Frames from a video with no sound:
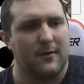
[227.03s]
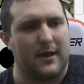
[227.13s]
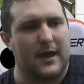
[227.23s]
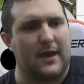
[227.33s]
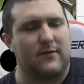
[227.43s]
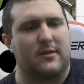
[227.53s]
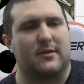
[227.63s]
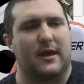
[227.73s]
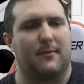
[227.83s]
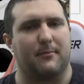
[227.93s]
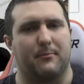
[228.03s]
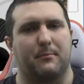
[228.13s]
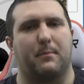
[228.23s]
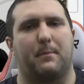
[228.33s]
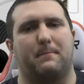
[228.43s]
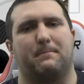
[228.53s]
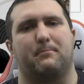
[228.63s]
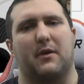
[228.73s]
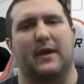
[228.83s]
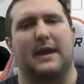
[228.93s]
I have it set,
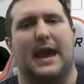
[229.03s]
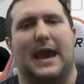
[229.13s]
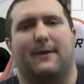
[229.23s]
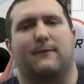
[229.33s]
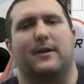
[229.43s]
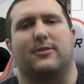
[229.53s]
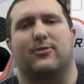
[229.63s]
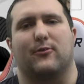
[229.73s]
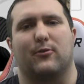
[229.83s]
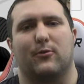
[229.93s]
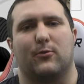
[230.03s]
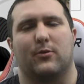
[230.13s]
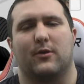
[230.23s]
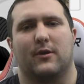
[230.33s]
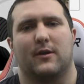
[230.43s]
but like halfway through